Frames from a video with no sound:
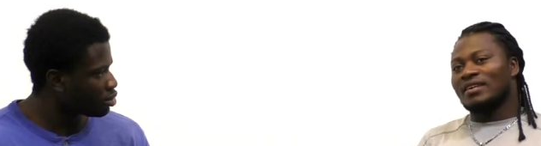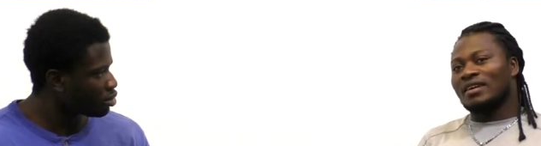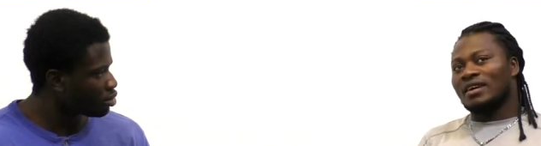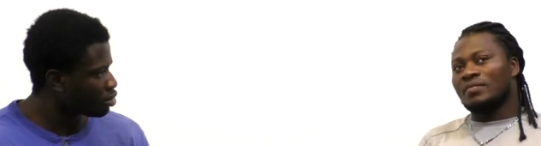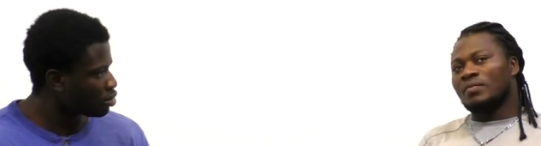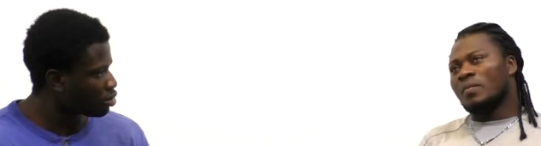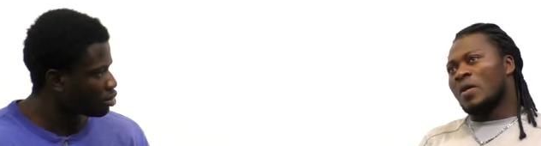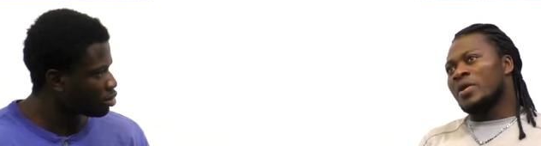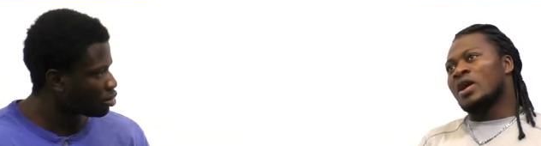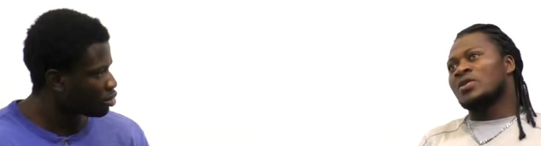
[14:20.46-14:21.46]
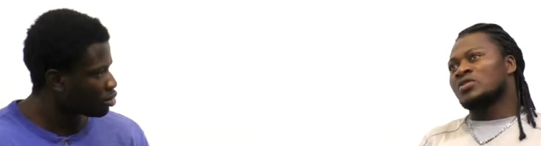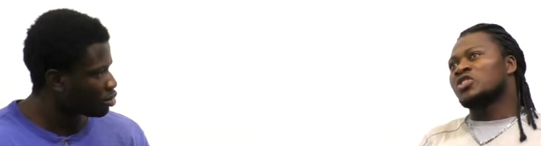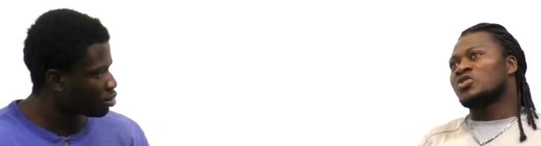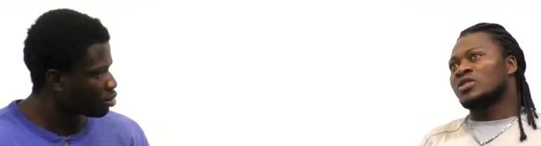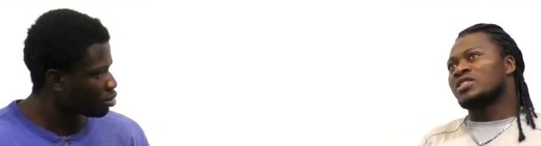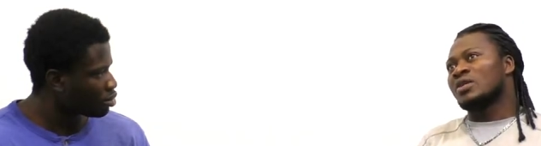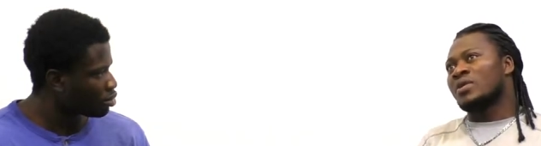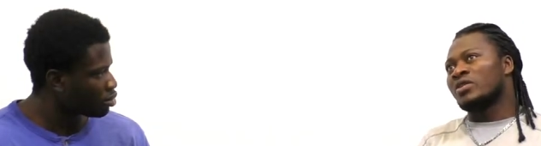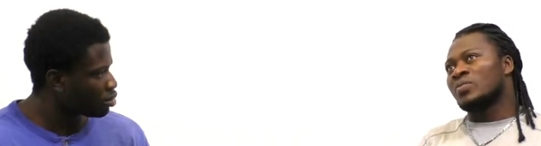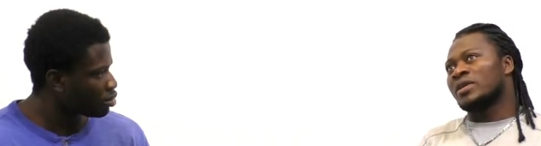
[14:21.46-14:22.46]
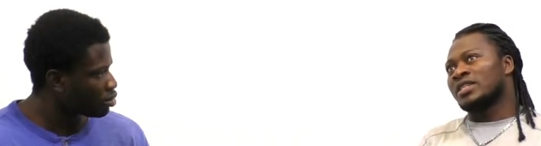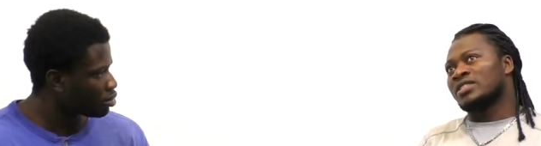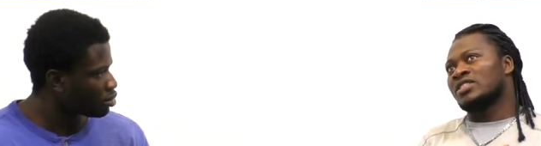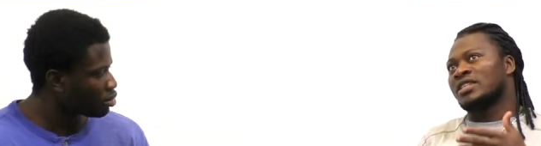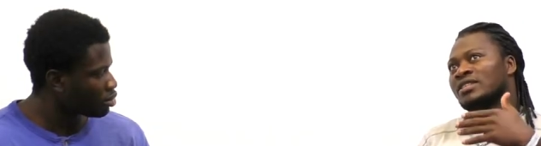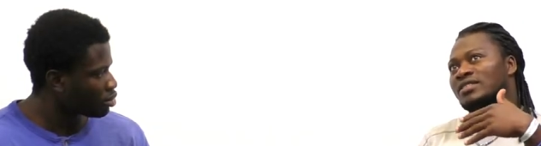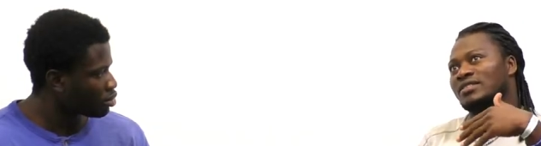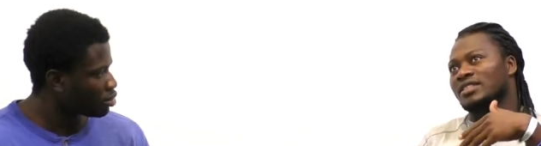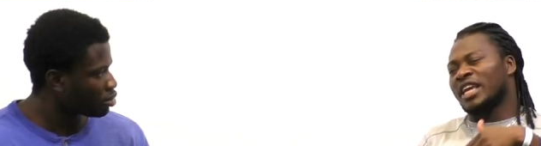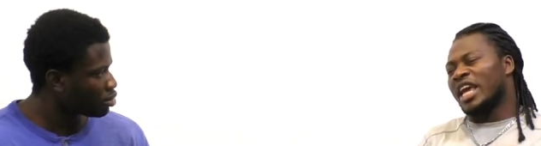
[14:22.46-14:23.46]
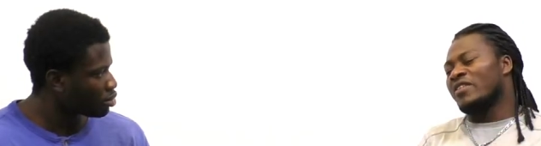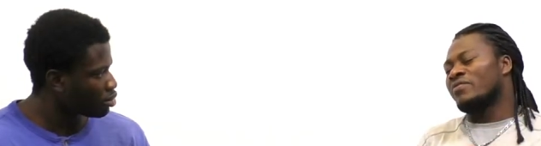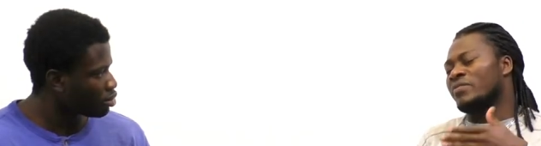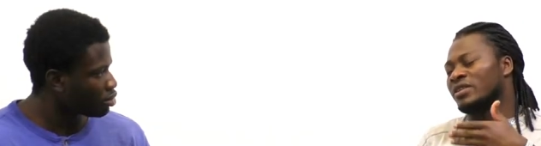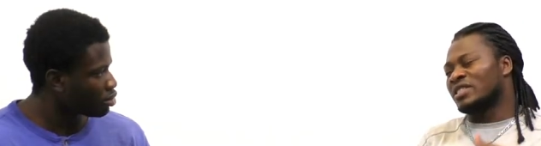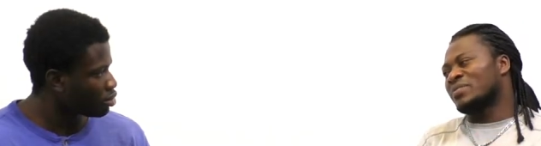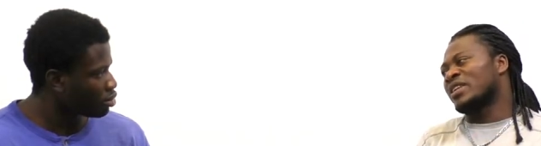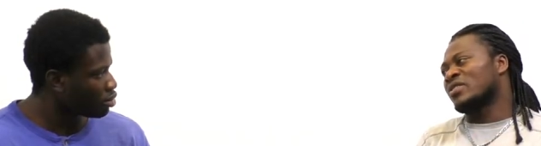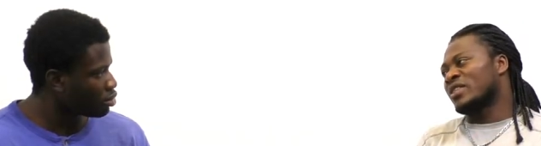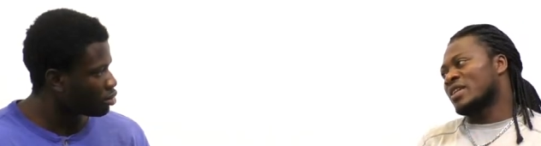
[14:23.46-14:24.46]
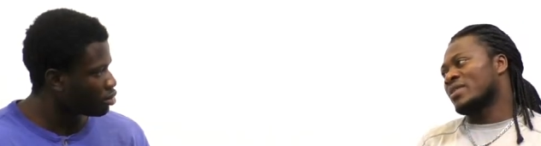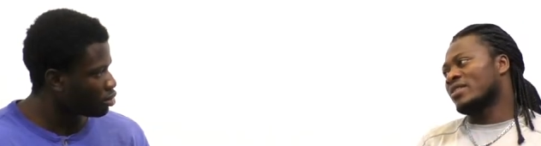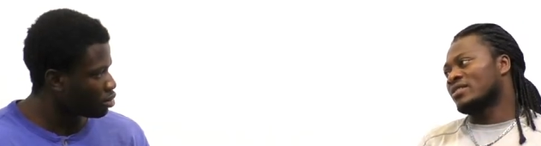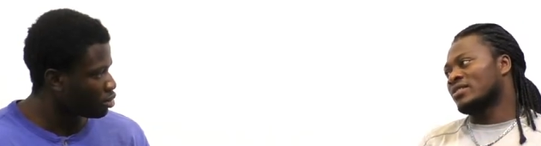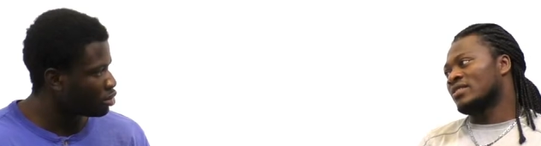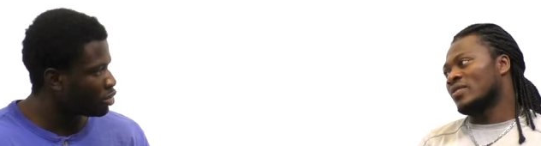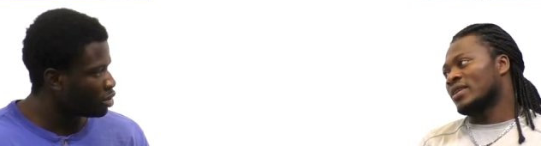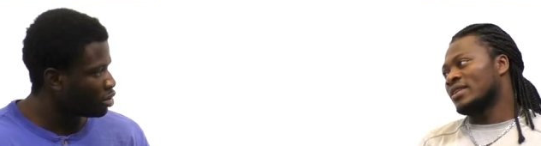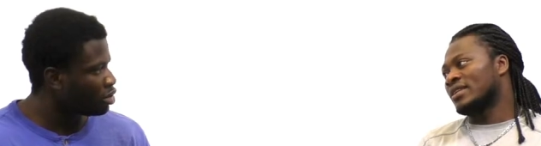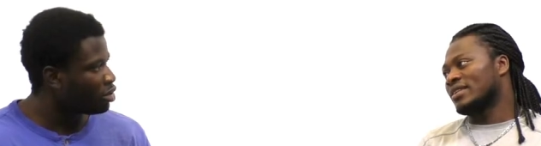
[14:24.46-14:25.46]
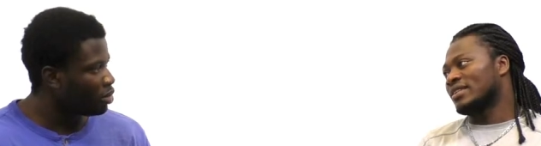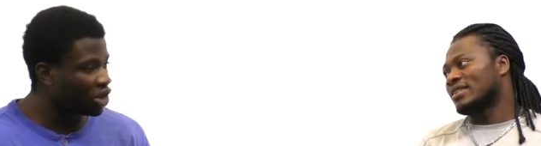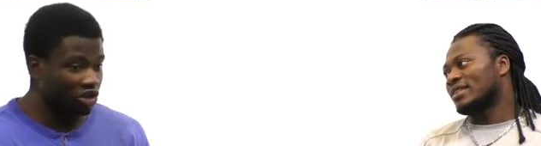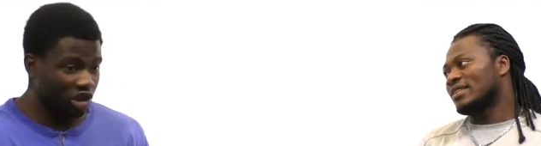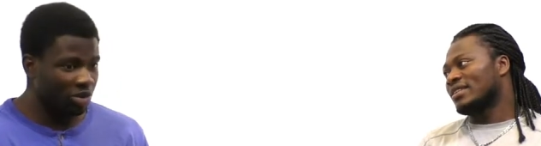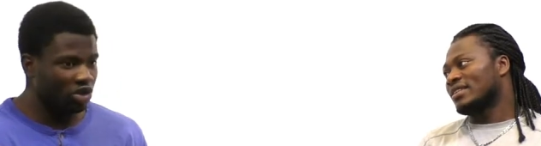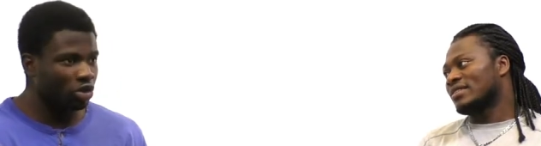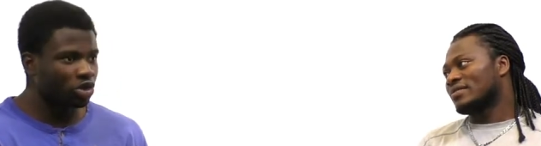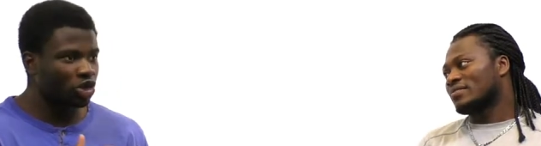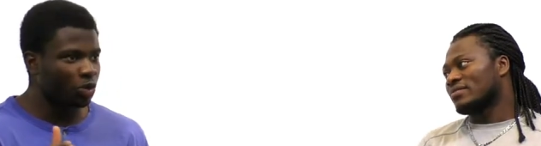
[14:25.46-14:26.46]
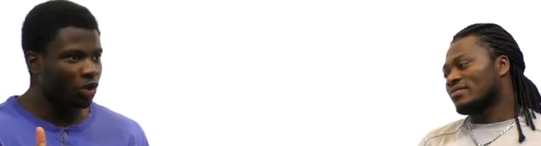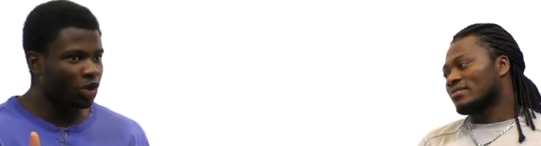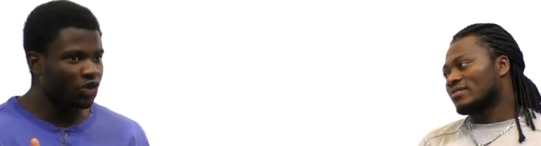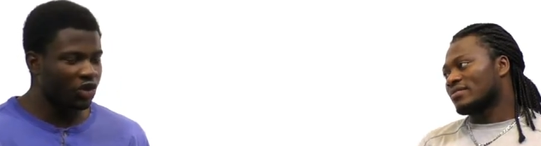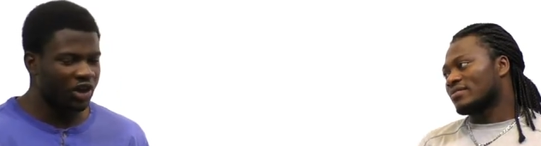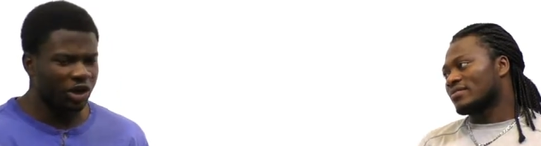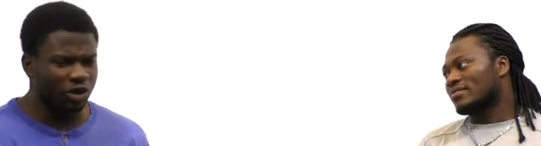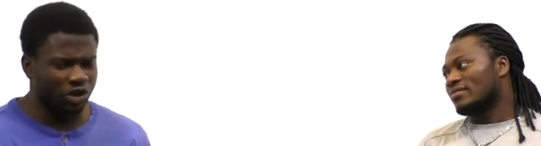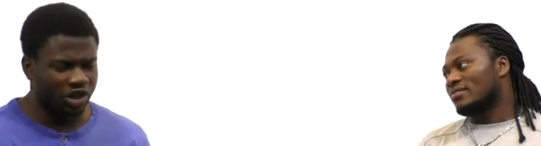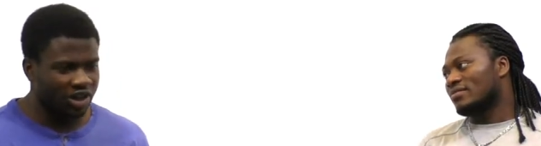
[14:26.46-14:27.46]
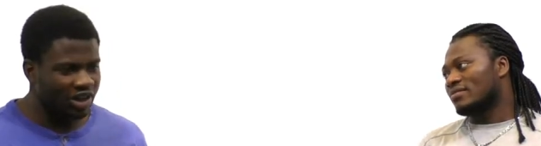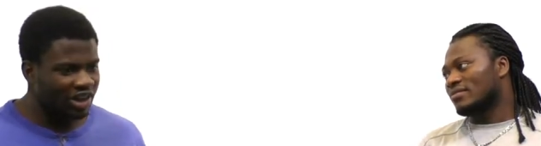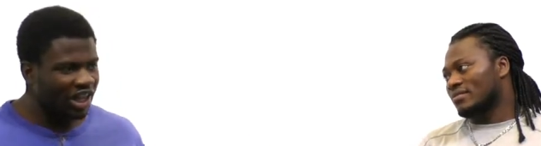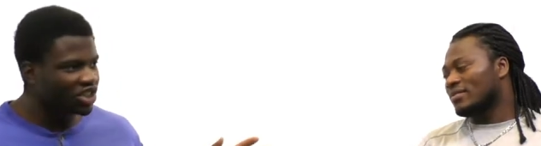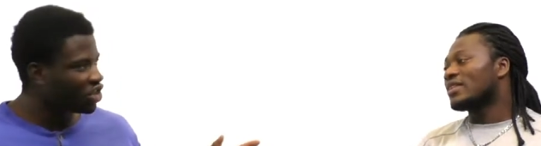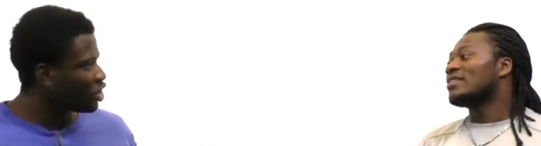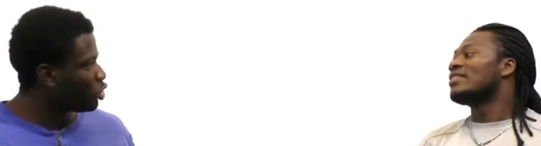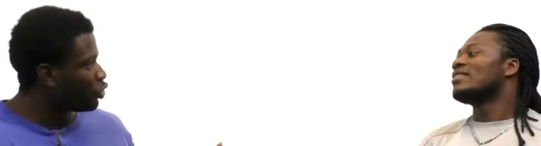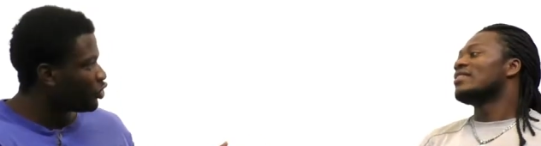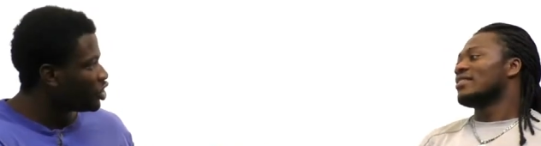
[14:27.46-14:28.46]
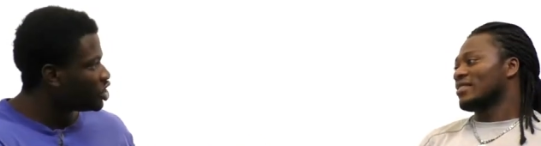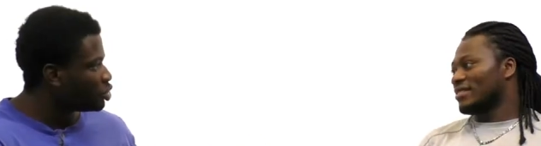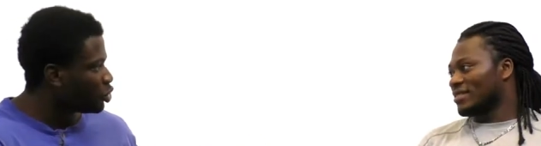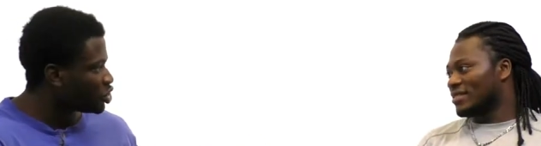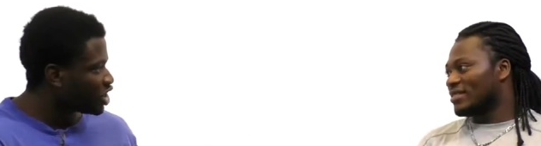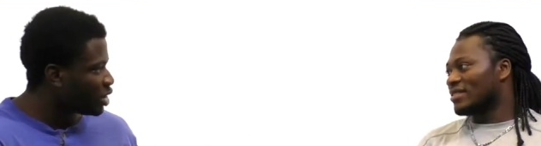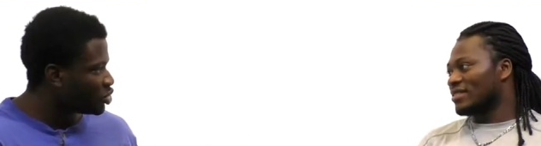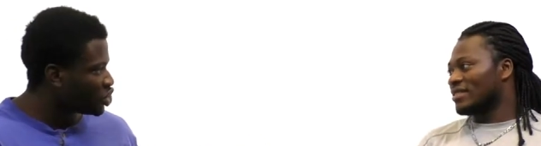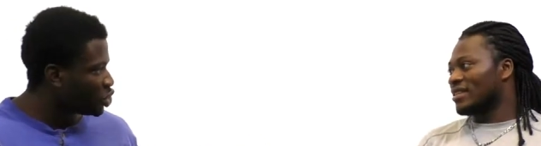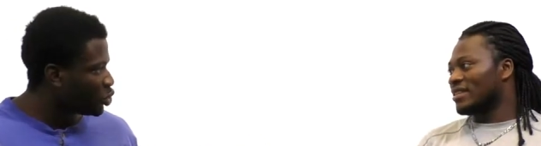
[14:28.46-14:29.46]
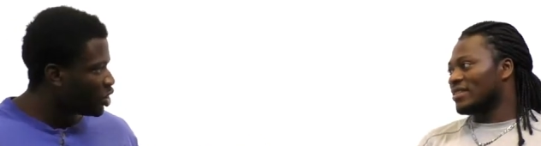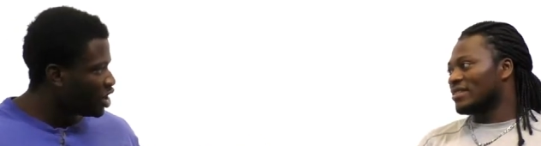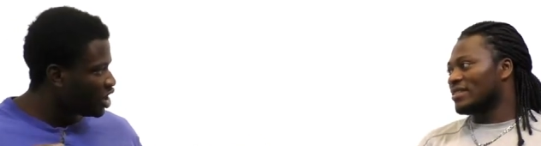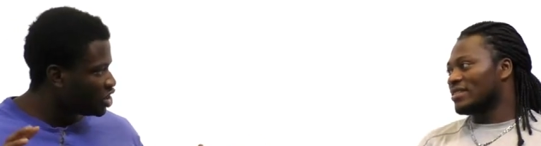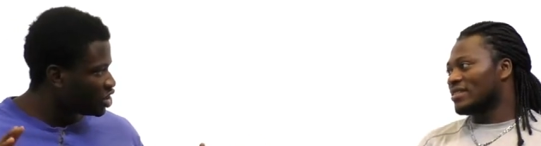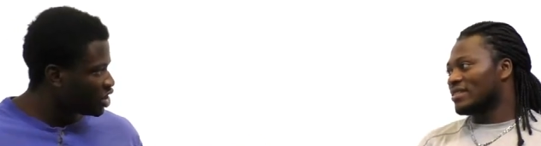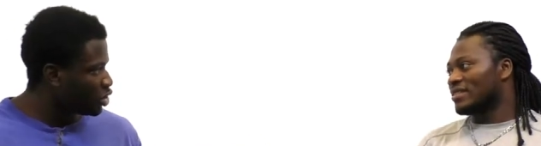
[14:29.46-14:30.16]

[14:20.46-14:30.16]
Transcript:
Speaker 1: uh, I mean, I was not stressed about it, but just it just gave me something to think about mm-hmm. in a way, yeah.
Speaker 2: Because I mean, those are part of your character, and that's the thing with religion most times too. Yeah. It just